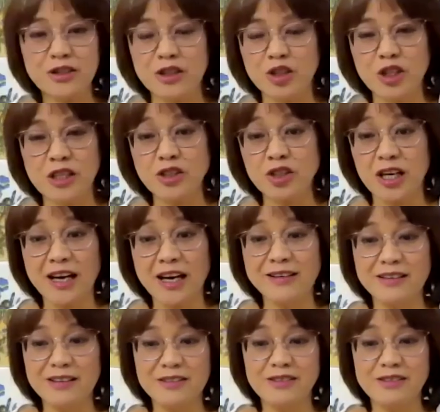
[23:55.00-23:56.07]
the judge
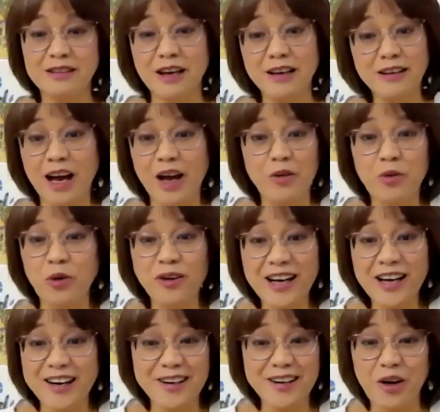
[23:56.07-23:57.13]
like, then I won't
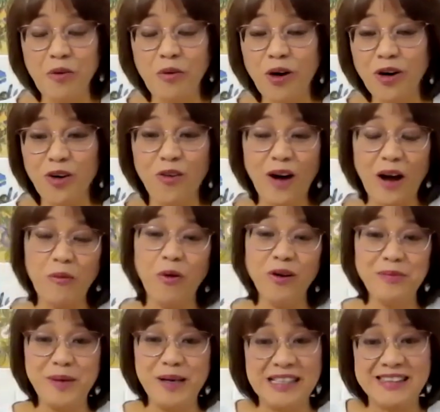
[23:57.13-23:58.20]
get an award or I
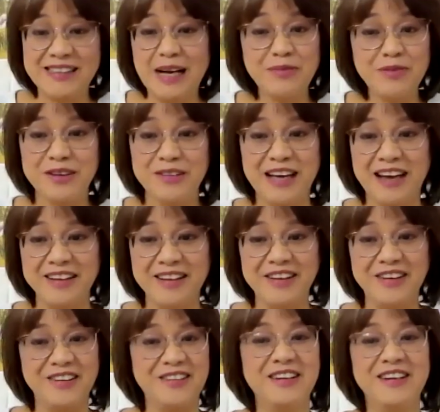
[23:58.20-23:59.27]
won't be accepted that year.